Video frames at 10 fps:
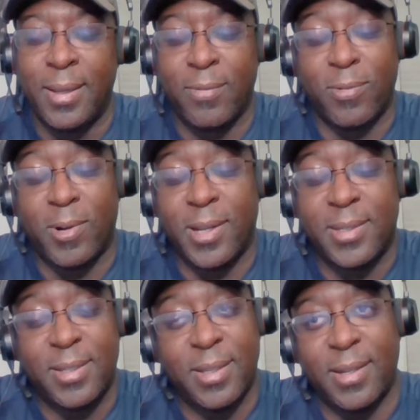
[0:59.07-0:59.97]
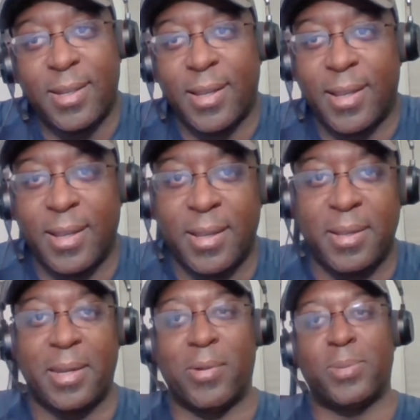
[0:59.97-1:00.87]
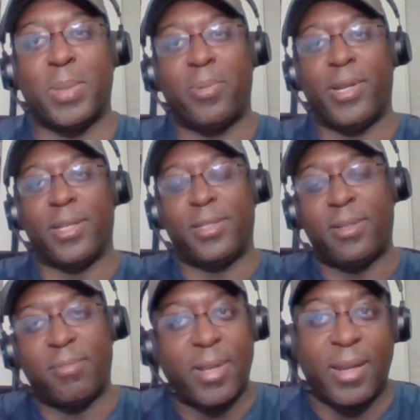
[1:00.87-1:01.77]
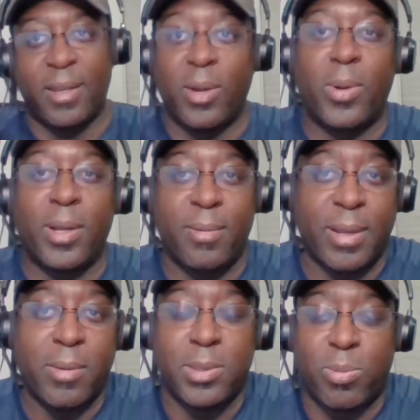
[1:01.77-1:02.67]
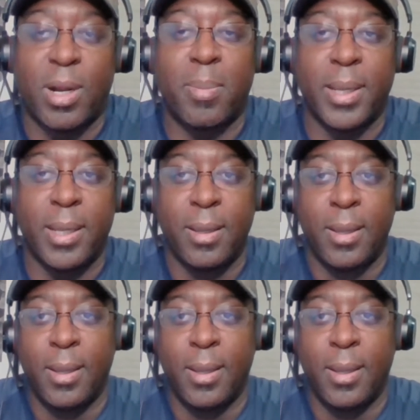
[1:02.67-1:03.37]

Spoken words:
for us, and that was my prediction. And you know what? That was probably,